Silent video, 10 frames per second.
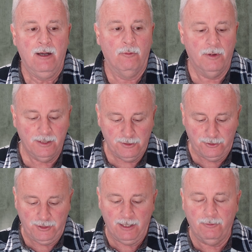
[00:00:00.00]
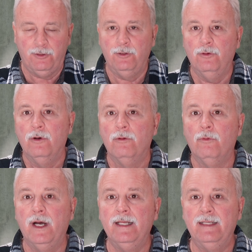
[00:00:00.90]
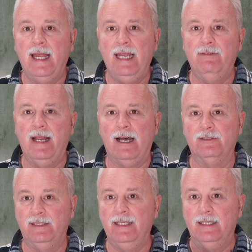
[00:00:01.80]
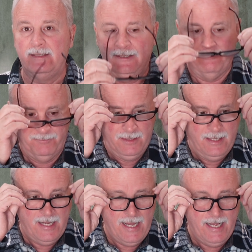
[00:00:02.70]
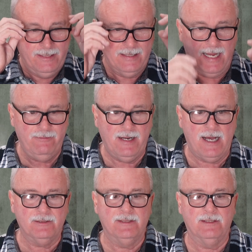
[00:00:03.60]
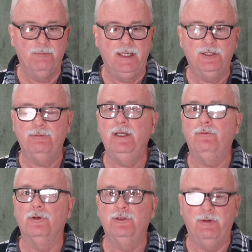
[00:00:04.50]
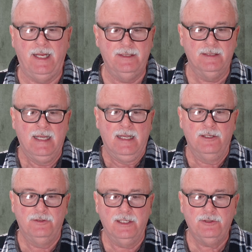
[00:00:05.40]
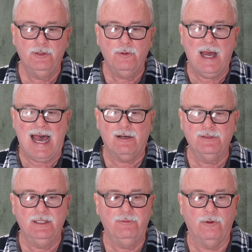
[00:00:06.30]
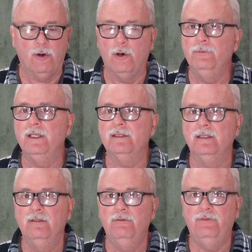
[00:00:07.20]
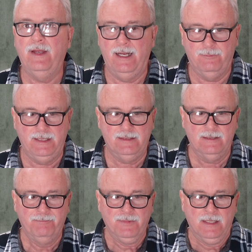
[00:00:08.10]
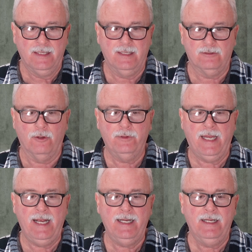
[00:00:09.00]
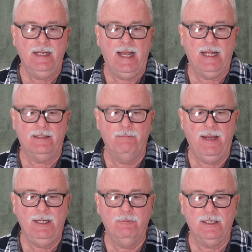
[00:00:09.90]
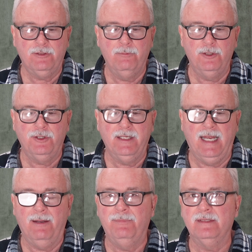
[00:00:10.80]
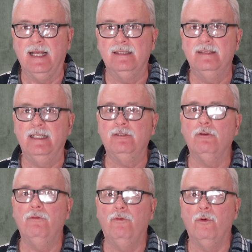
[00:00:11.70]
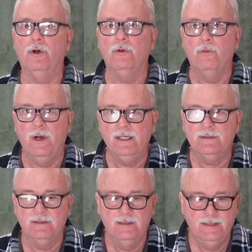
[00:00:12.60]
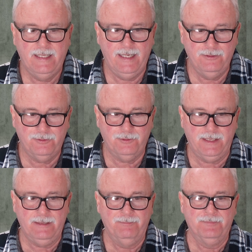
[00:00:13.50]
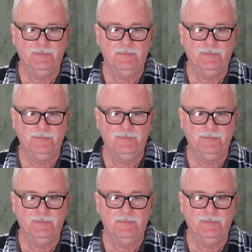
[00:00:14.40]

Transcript: Want to just share with you what the Haven House is. And the Haven House is a ministry for transitional housing for homeless families. It is located at the main rescue mission campus at 604 West King Street.